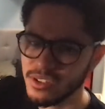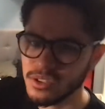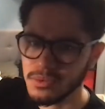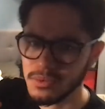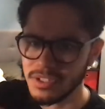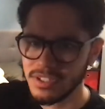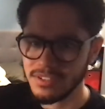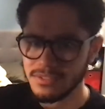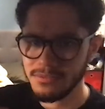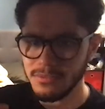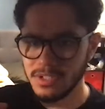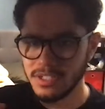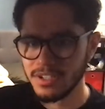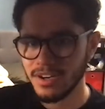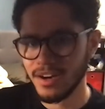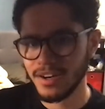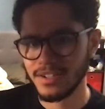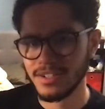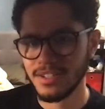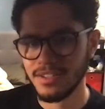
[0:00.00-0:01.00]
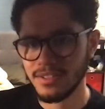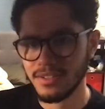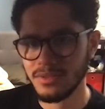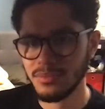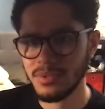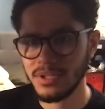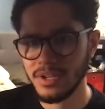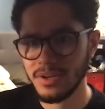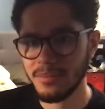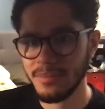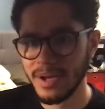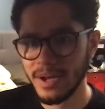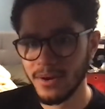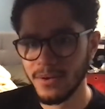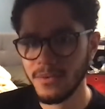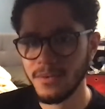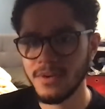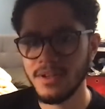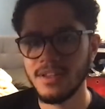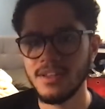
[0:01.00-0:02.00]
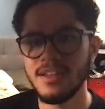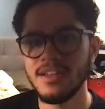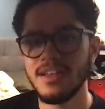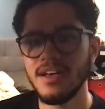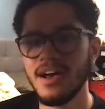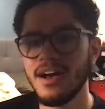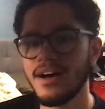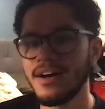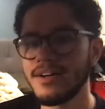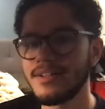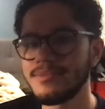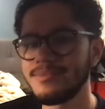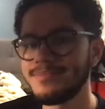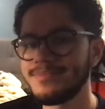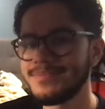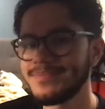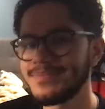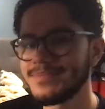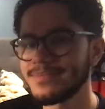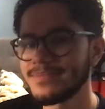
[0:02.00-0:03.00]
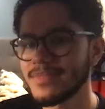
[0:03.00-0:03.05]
we we talked a little bit about um,